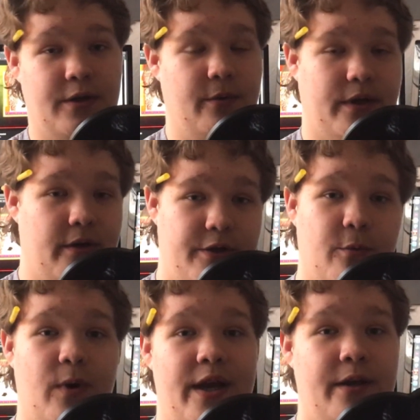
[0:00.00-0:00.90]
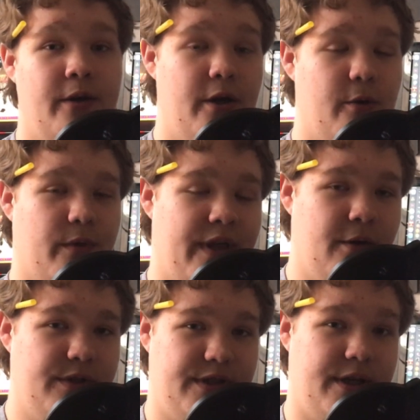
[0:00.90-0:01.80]
going on your way
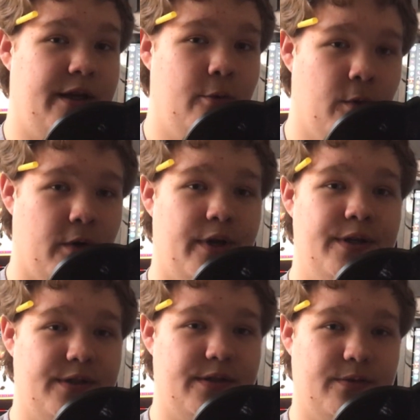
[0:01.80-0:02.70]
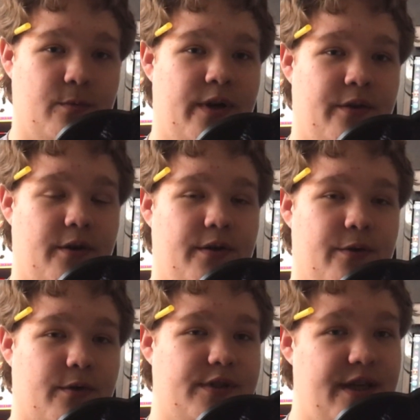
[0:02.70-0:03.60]
without any worries
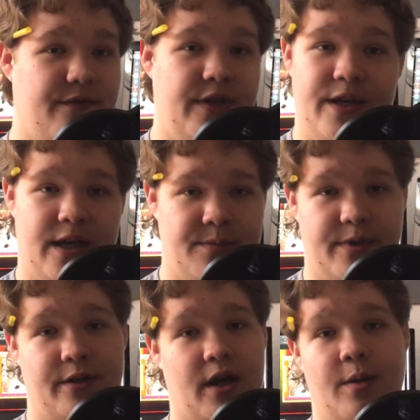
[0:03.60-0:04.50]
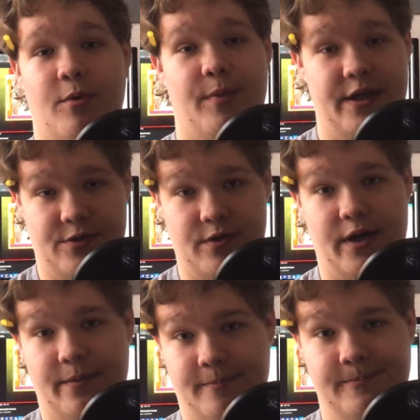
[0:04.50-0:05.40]
whether your safety has been
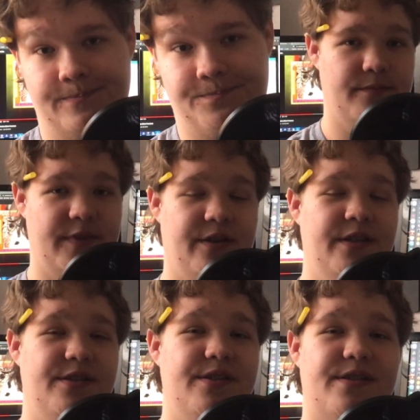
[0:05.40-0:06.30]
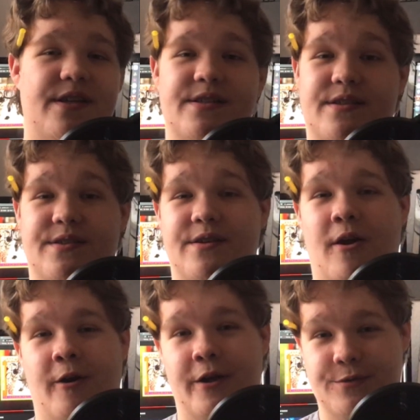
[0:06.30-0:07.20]
compromised or not. Now let's discuss
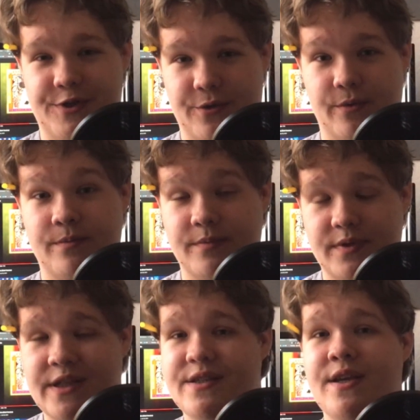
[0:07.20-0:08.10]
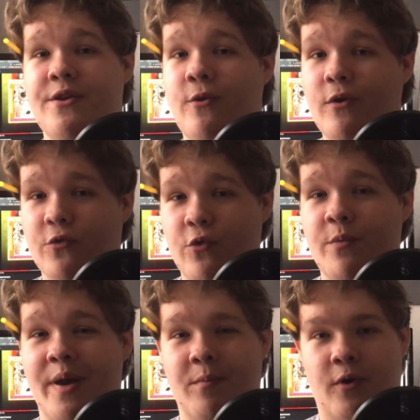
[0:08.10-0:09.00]
scenario 2. Let's say you're a
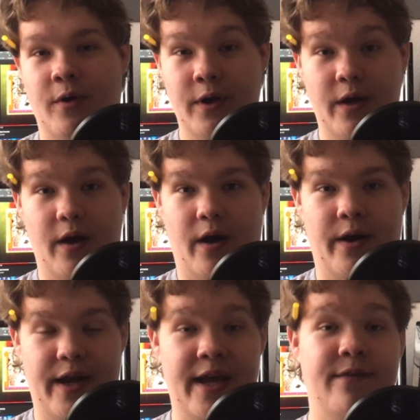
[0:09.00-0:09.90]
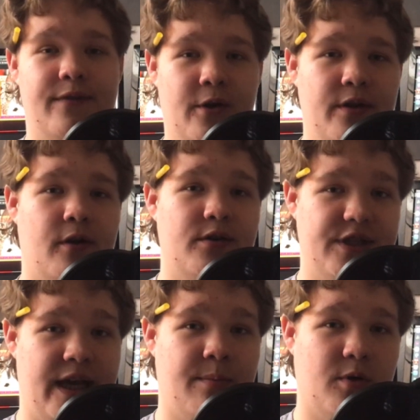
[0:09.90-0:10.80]
crew member on a very
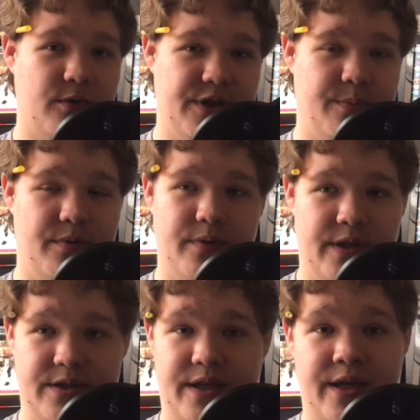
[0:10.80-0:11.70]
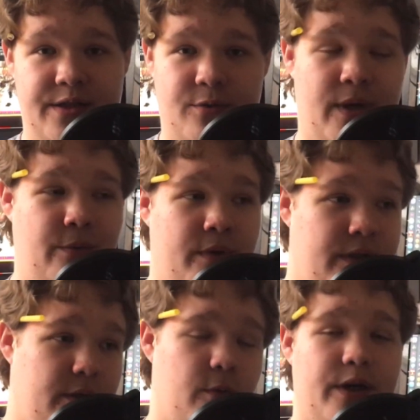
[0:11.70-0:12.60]
large capital ship, in this case around
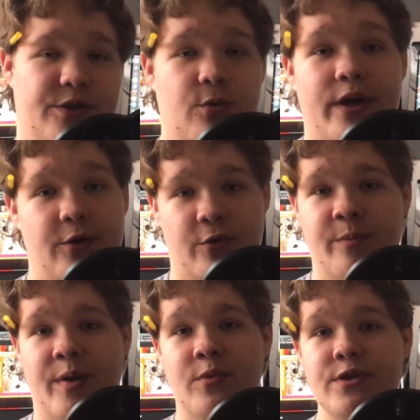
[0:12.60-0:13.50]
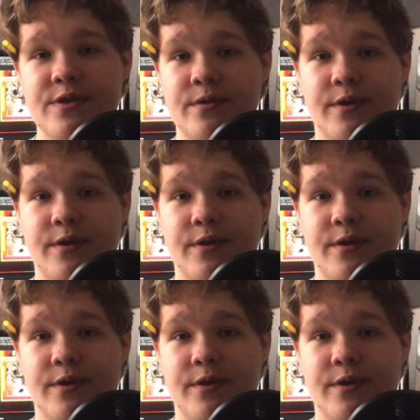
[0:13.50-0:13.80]
20 crew members?